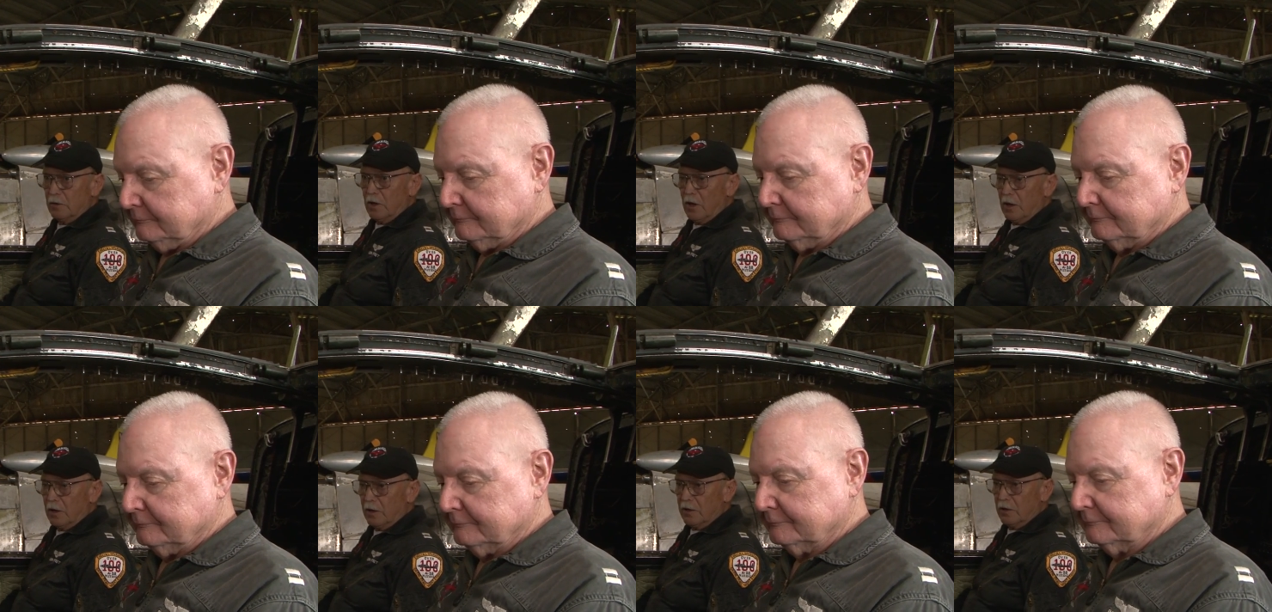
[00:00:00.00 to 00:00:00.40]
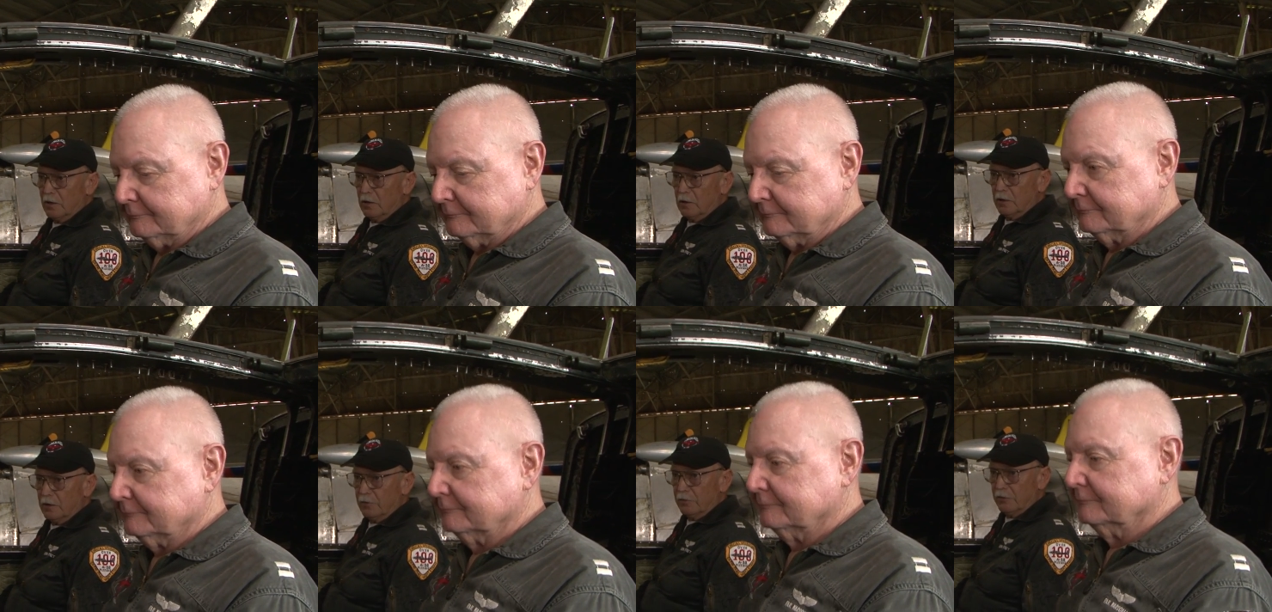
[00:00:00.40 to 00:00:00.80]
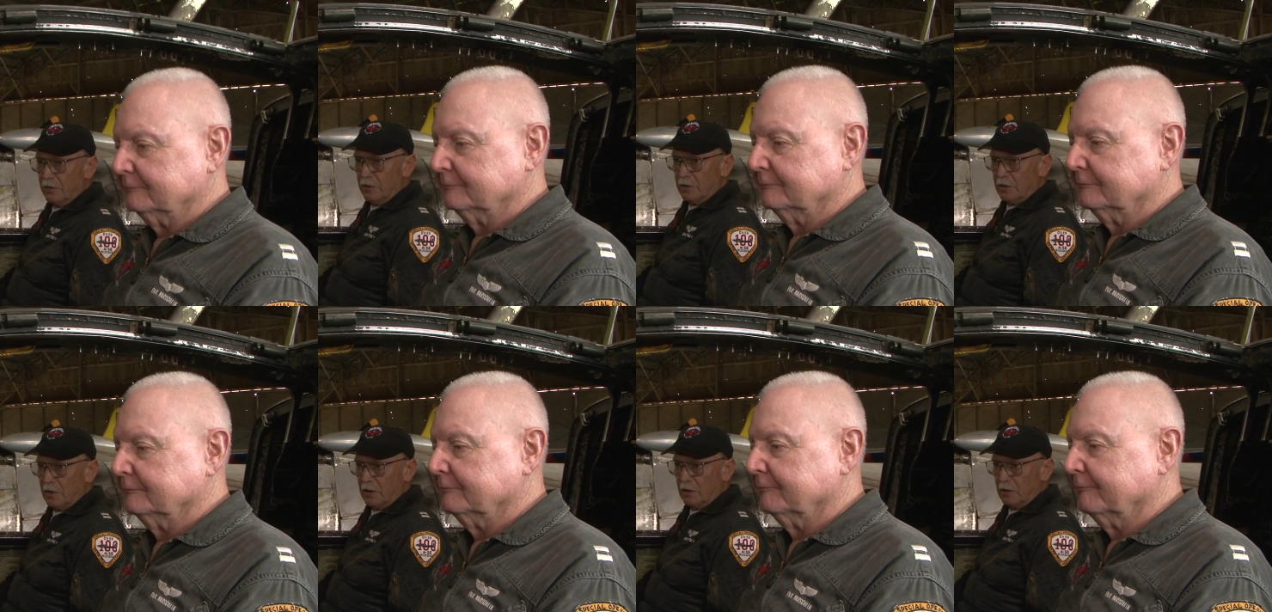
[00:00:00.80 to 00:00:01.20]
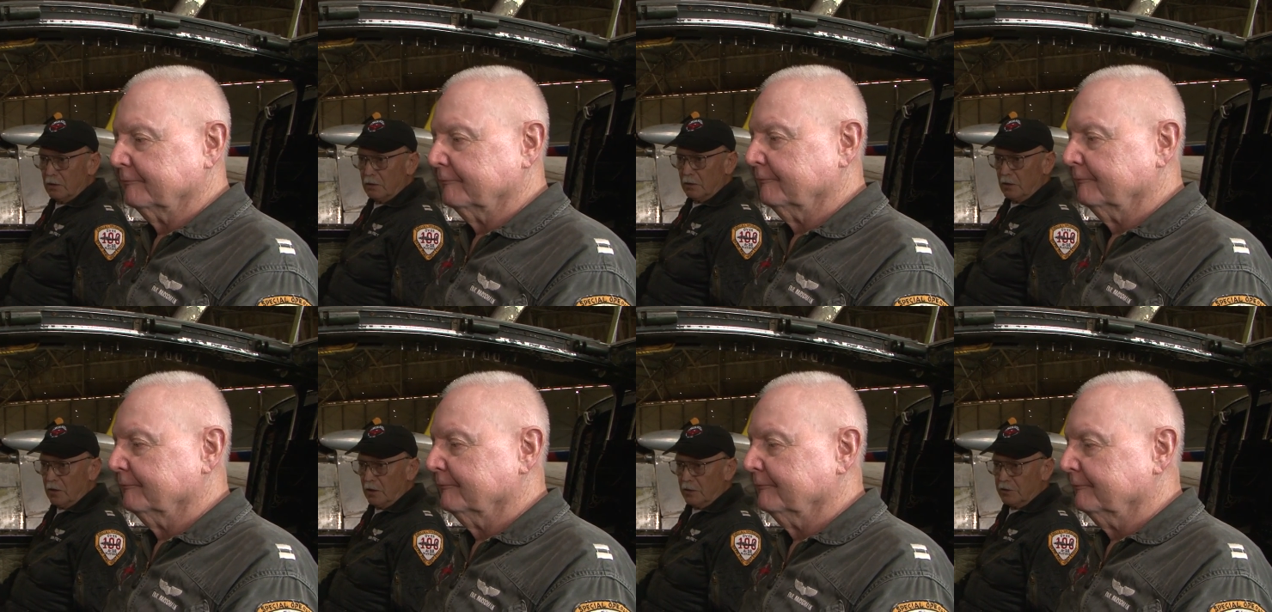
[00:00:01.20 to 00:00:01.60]
Speaker 1: got killed, and then I
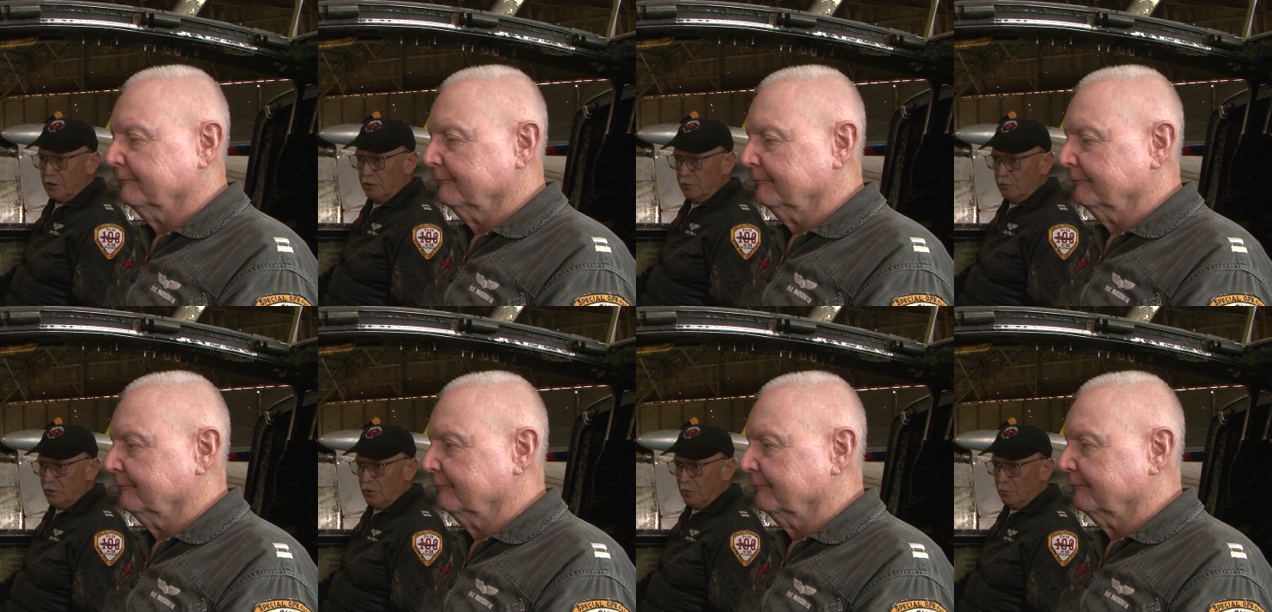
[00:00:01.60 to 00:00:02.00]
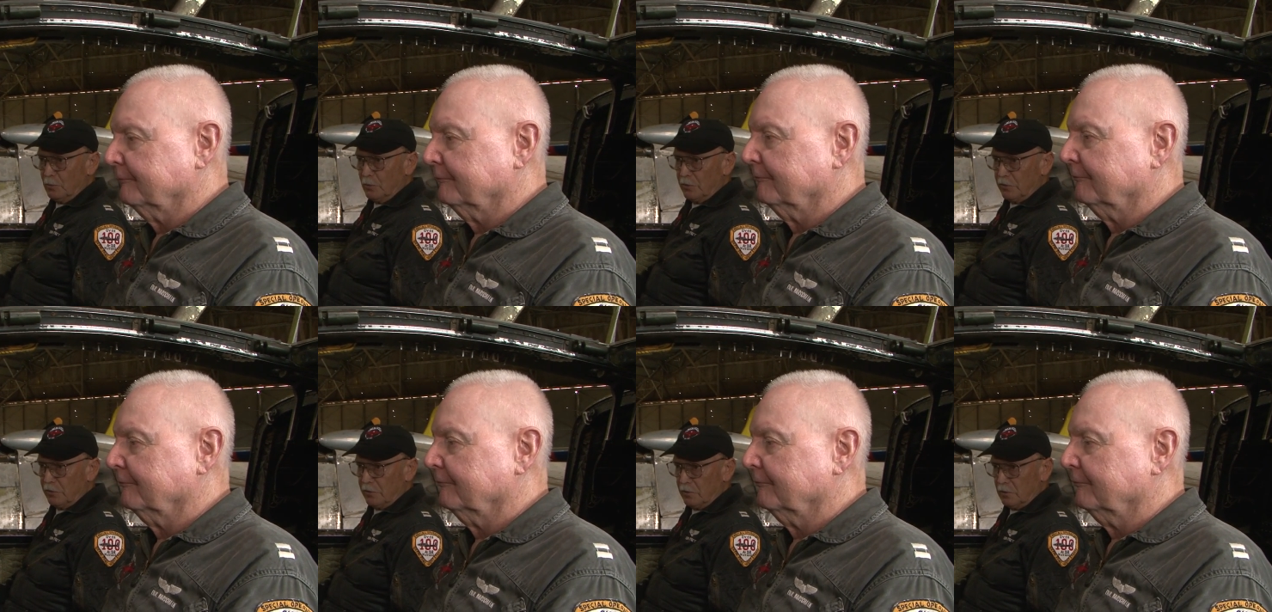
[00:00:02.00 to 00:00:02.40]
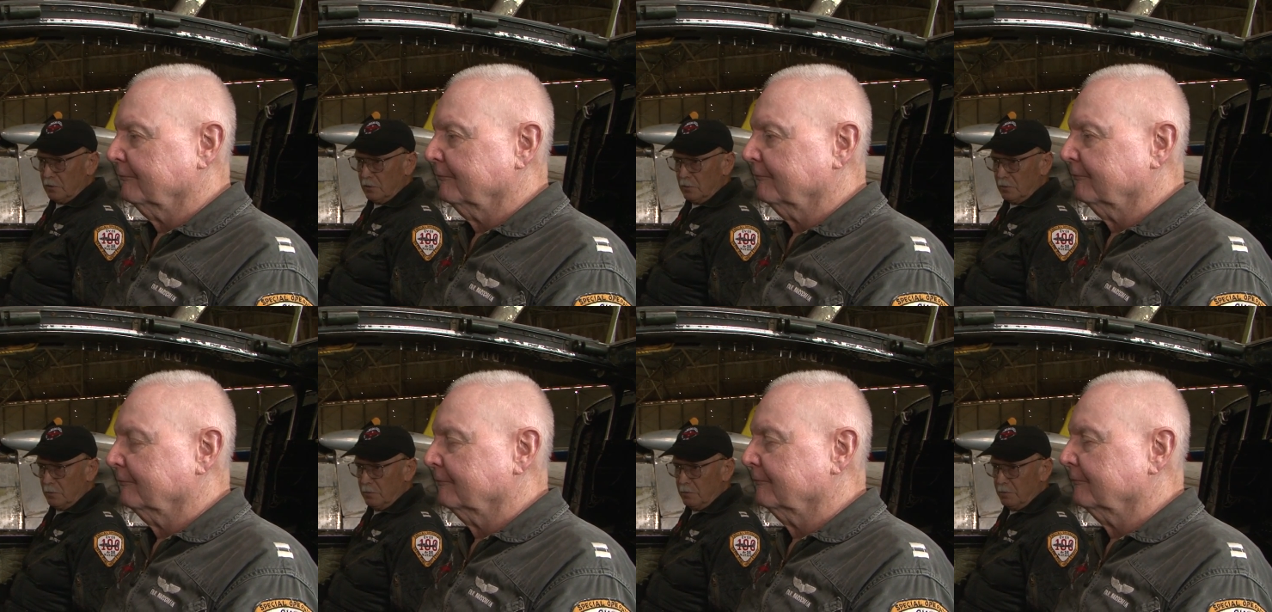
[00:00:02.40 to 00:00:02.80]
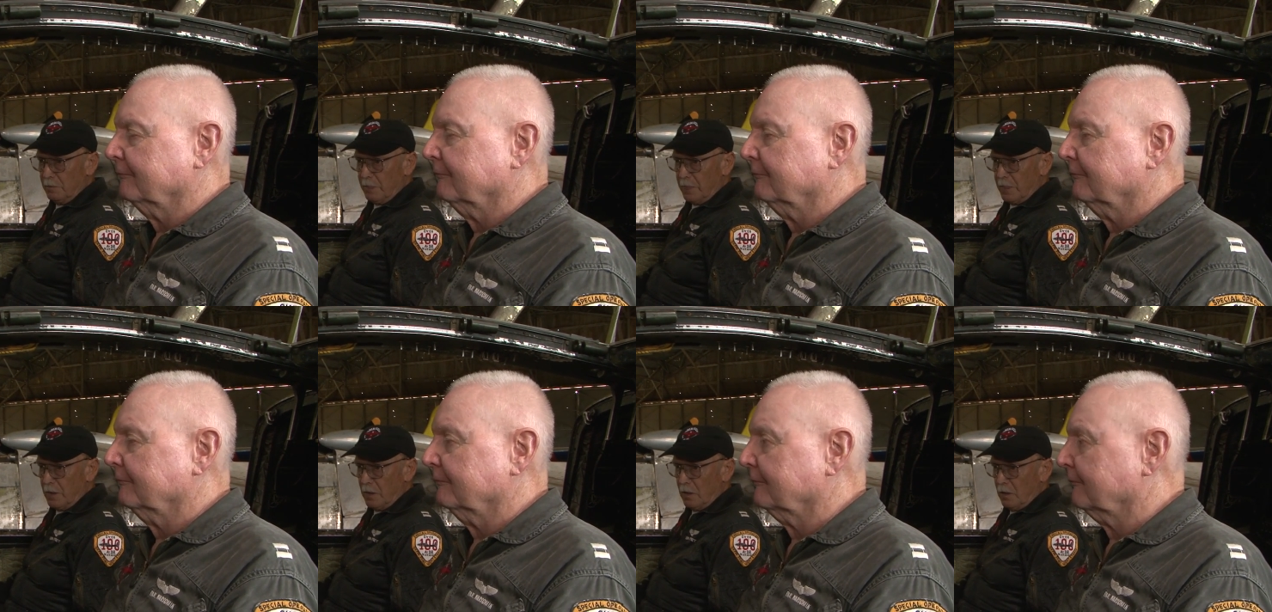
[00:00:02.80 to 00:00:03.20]
got teamed up with uh,
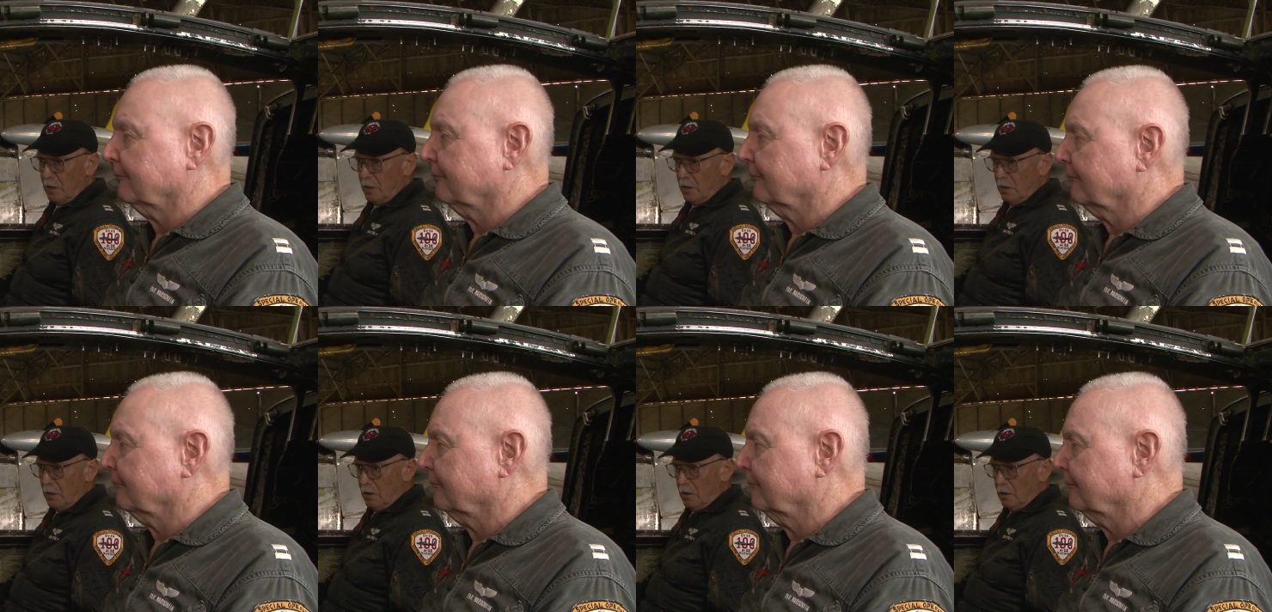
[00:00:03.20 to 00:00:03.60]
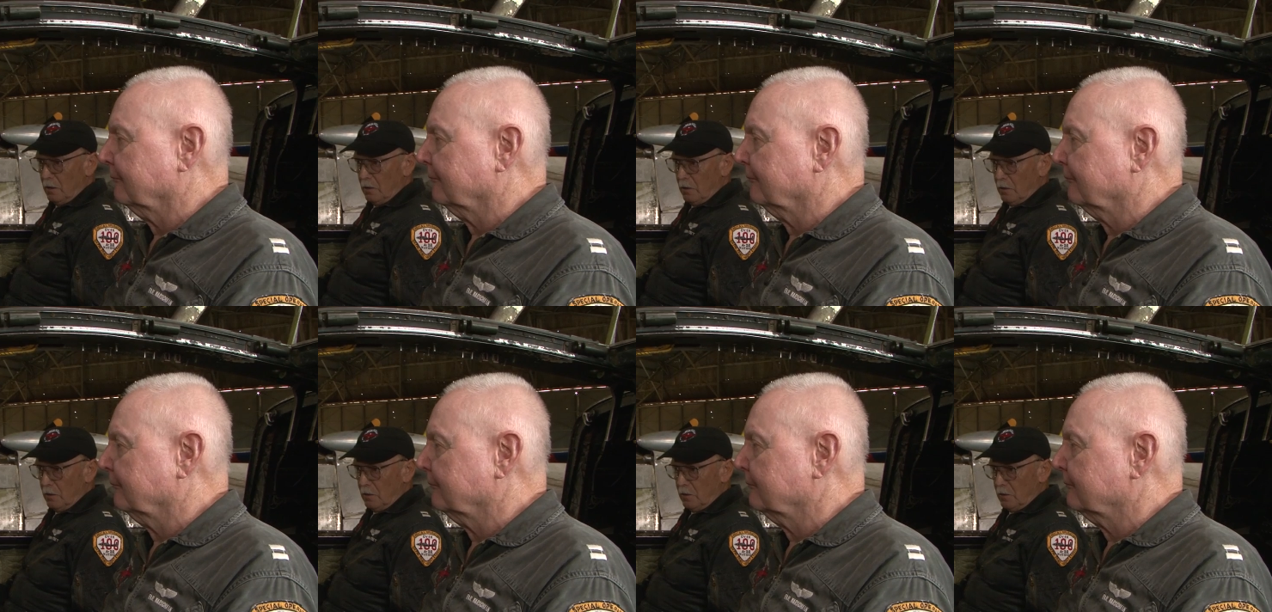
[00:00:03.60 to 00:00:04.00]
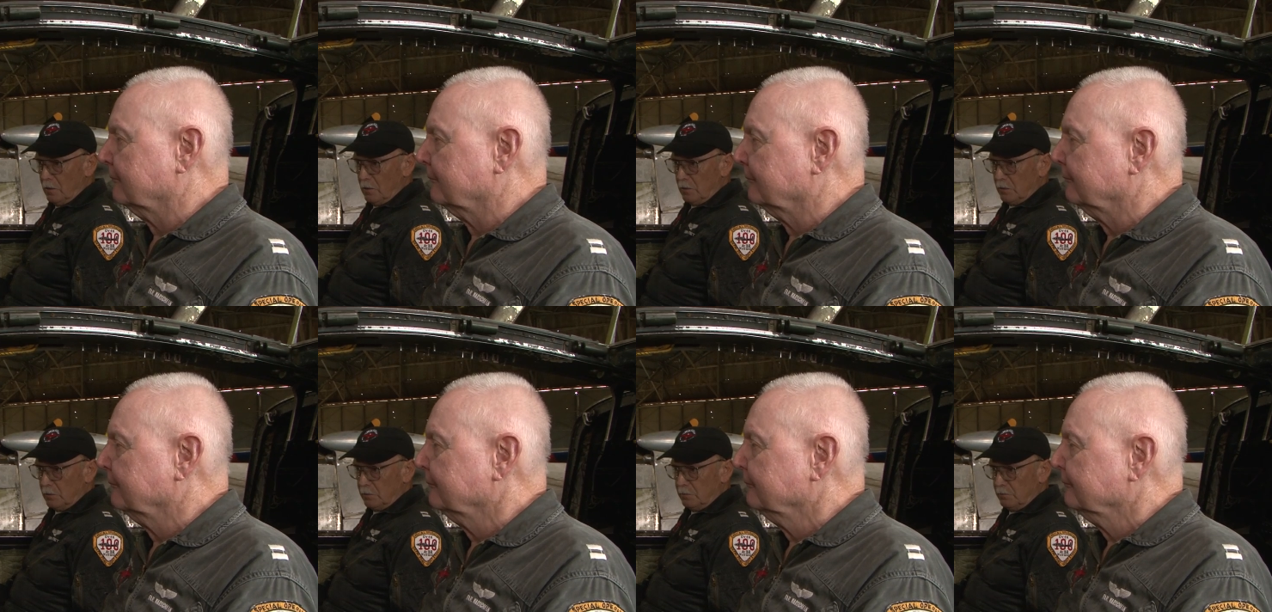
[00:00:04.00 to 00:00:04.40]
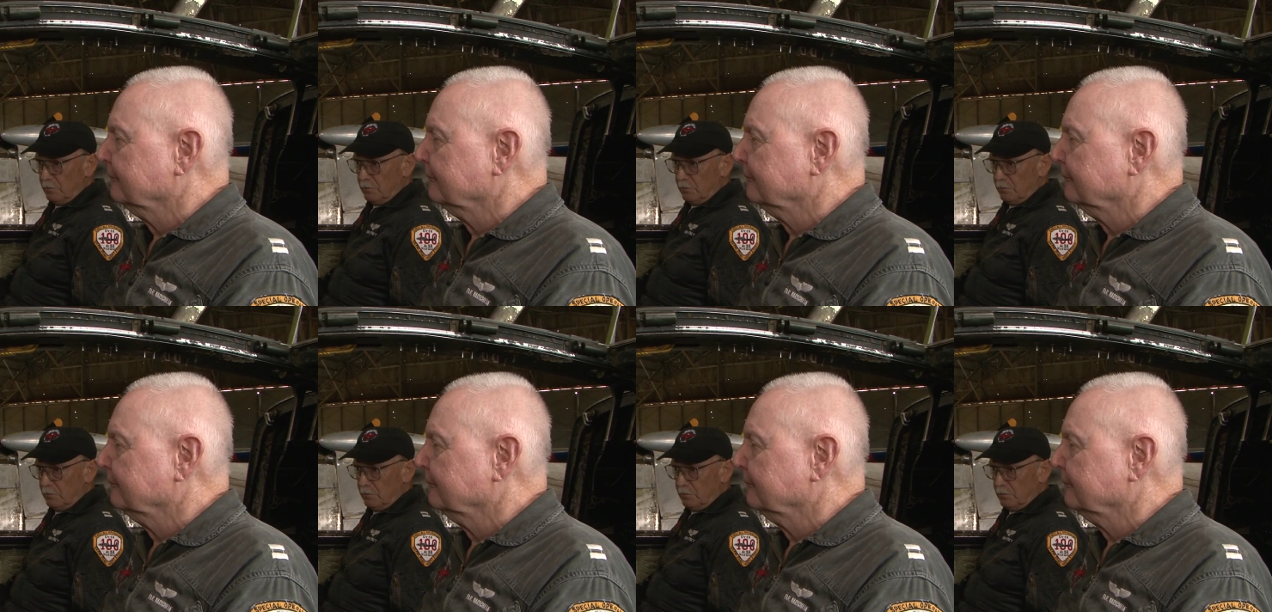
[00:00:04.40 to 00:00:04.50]
uh,